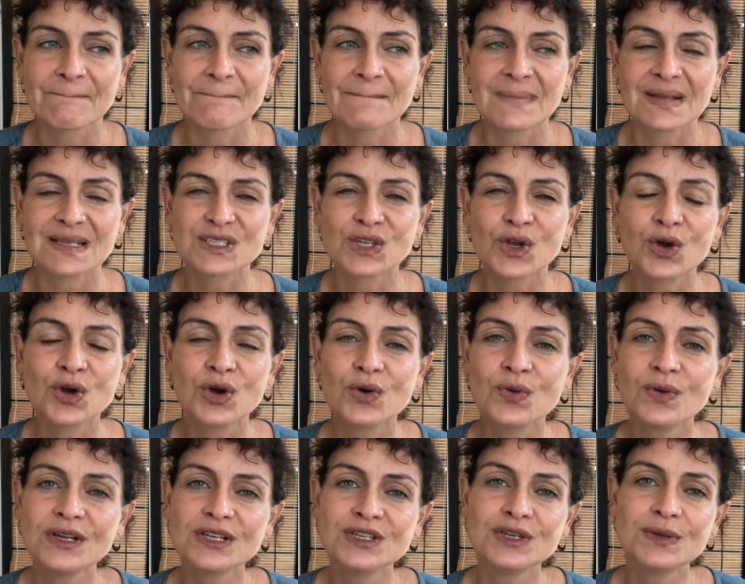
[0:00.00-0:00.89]
So who
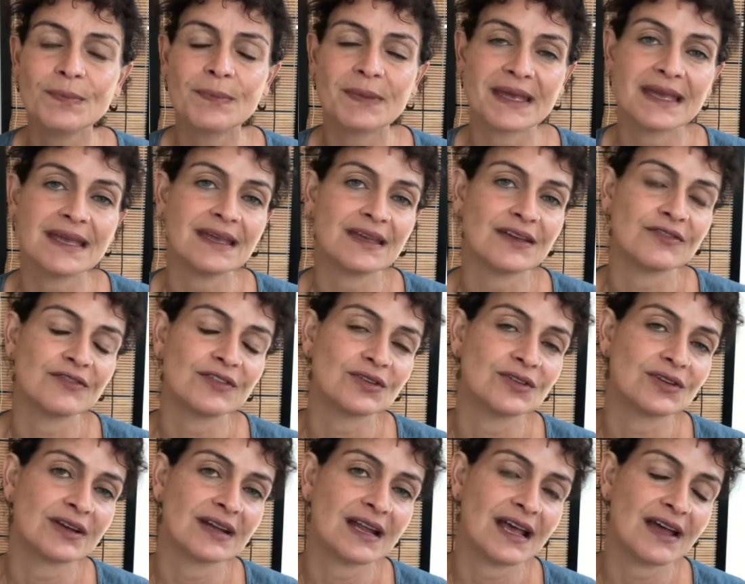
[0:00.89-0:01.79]
would you be if you
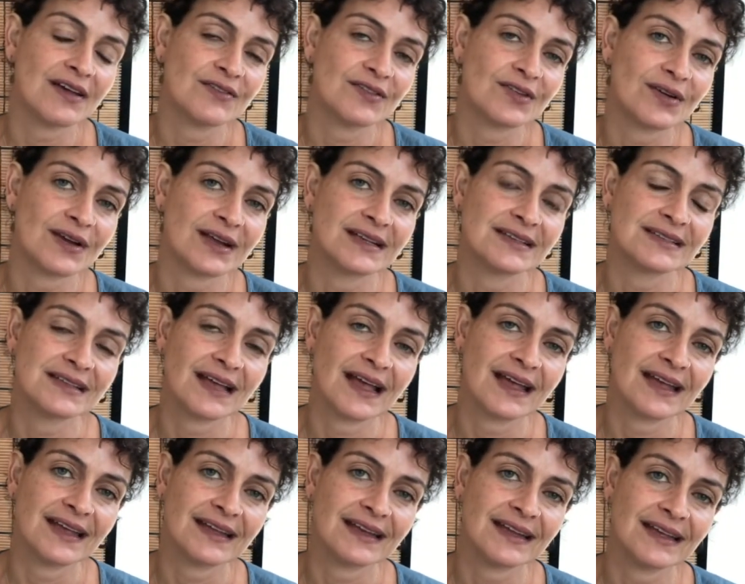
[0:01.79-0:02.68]
didn't have your
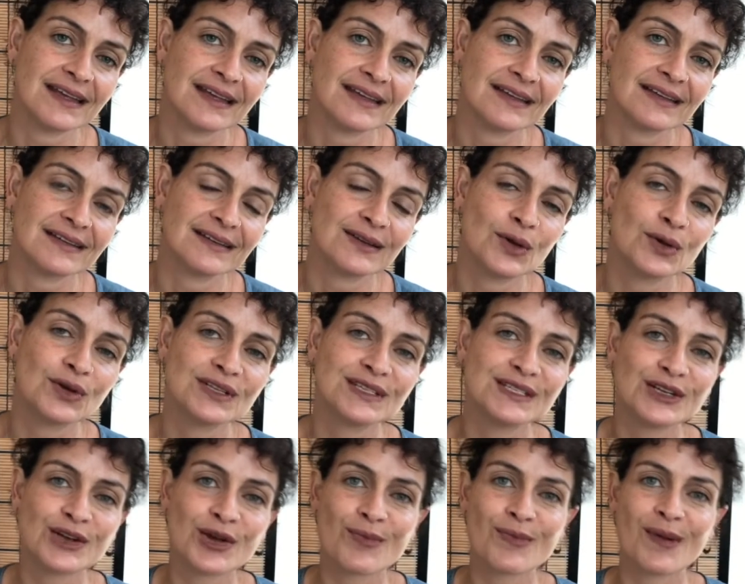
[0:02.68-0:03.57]
anxiety? Notice
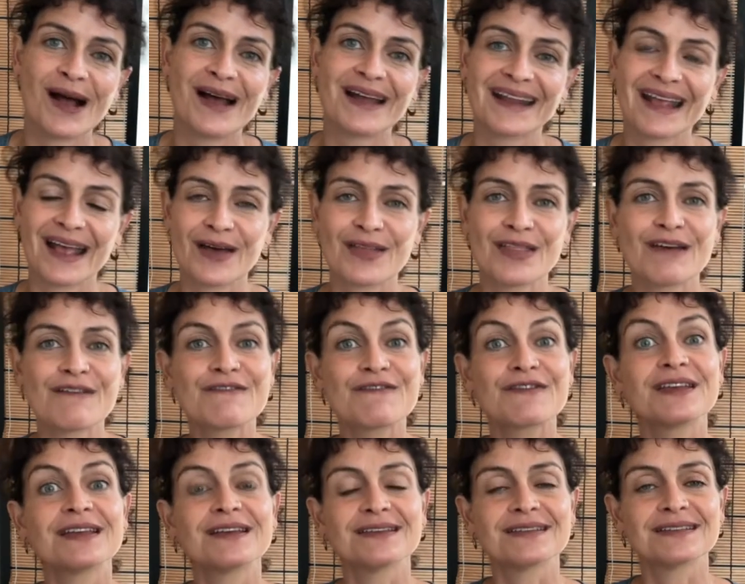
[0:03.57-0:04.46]
in your body how that
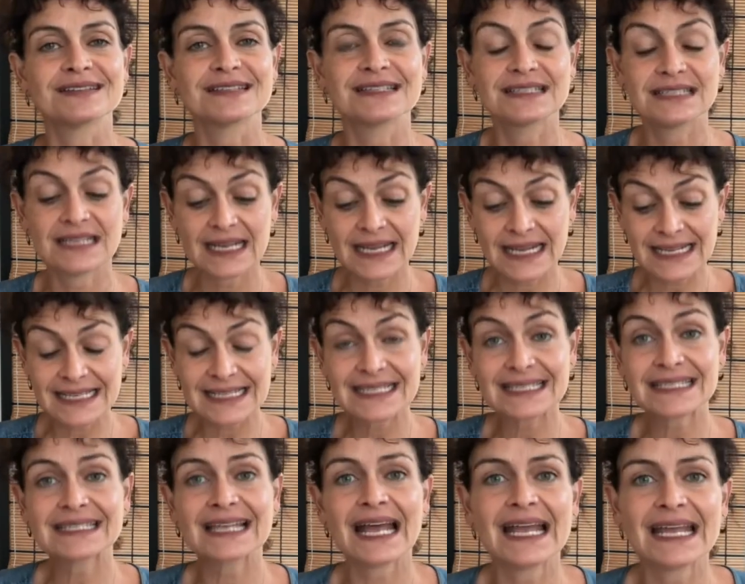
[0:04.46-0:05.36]
feels. Is it
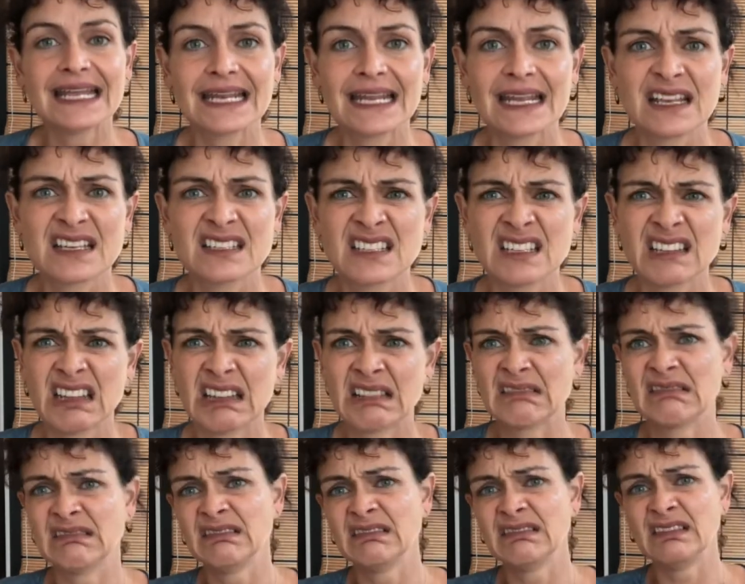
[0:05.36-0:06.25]
exciting? Is it like,
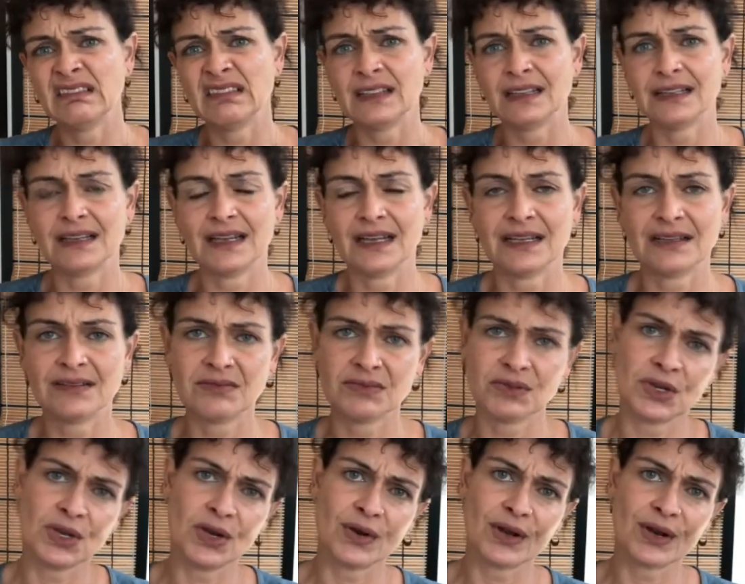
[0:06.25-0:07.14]
ugh, I don't
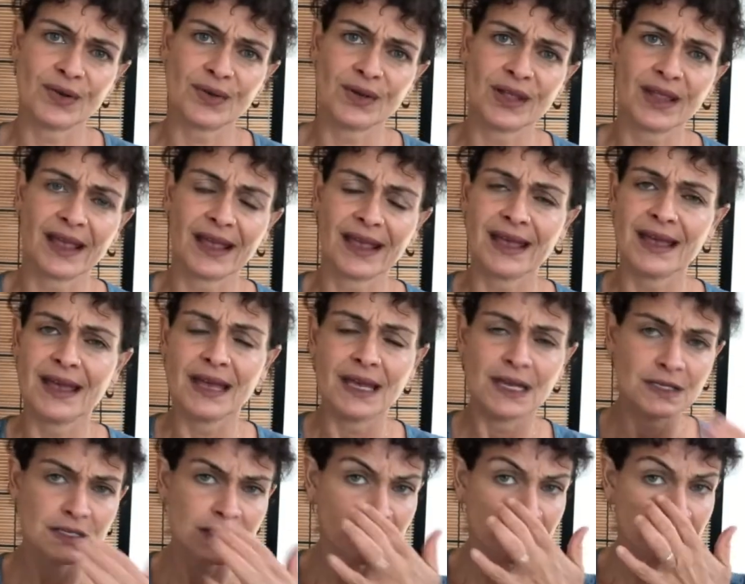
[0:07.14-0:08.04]
know.
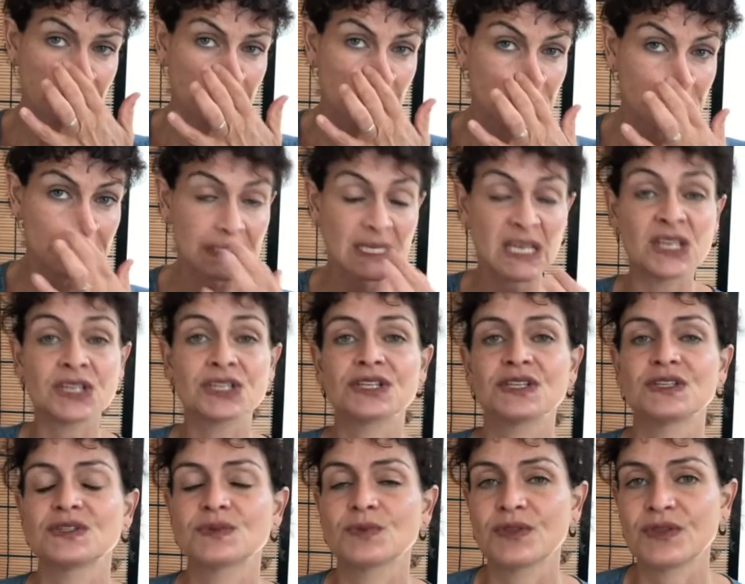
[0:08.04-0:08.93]
Do you have
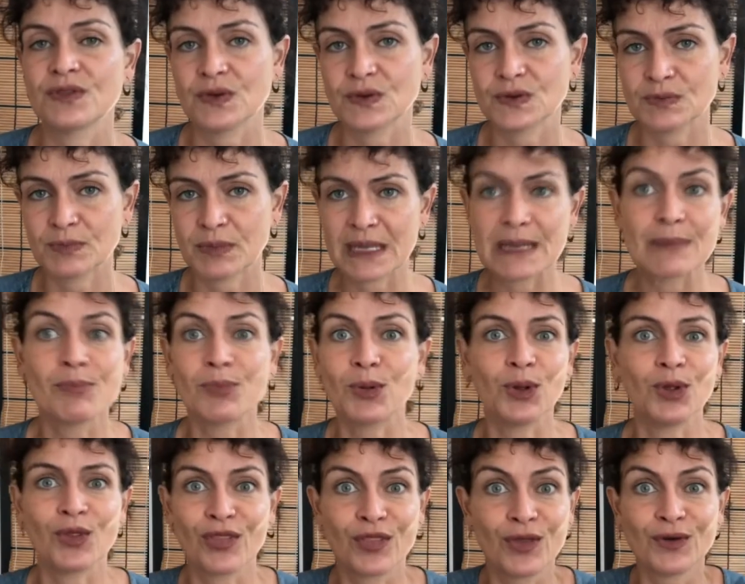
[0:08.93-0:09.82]
associations with those
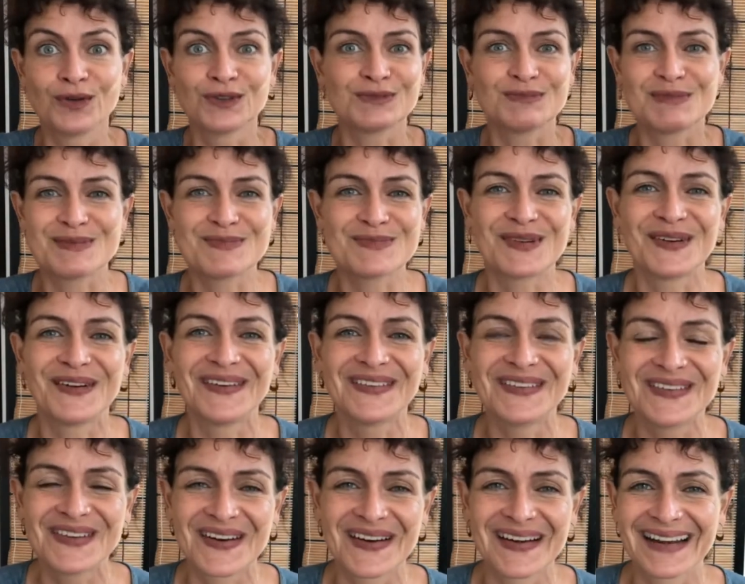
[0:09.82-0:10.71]
people
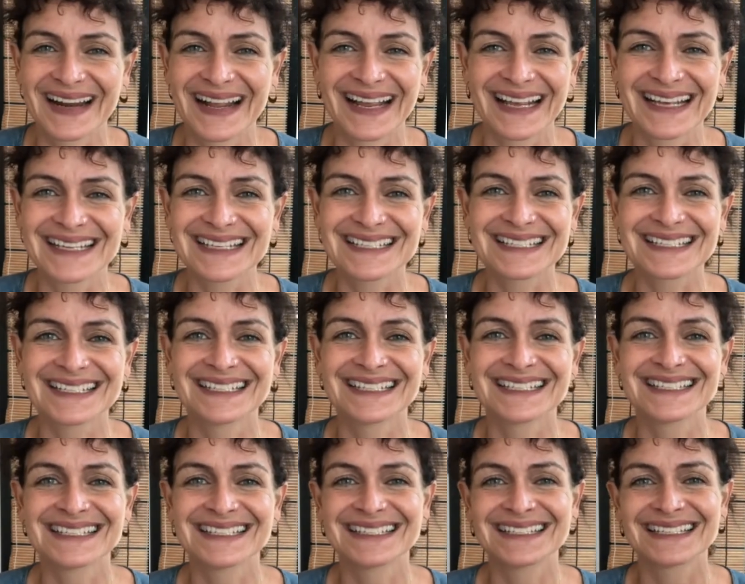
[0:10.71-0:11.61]
who aren't
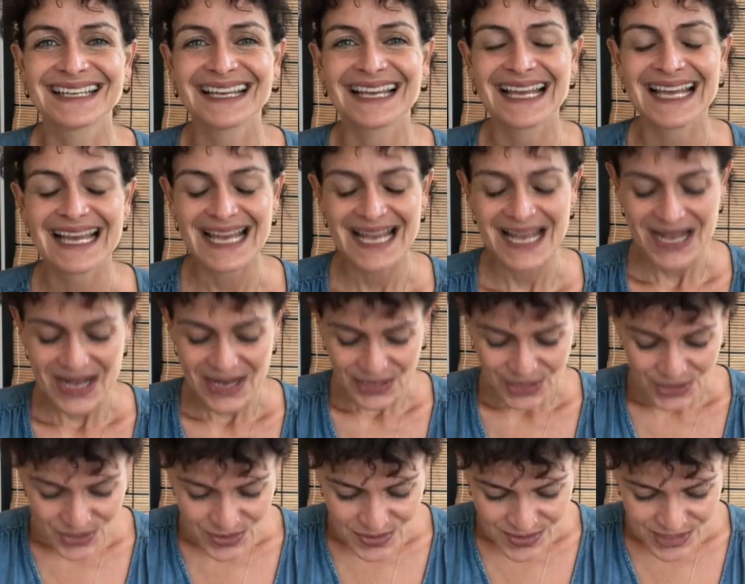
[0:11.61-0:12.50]
anxious?
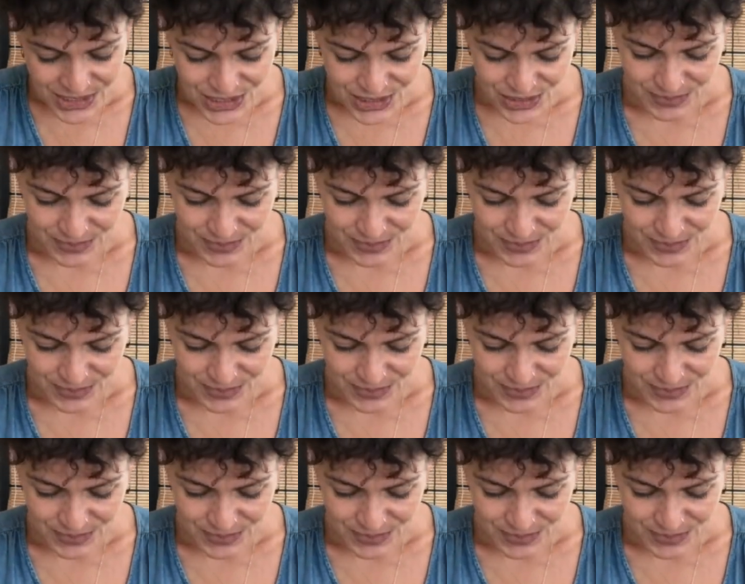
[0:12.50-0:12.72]
Who would you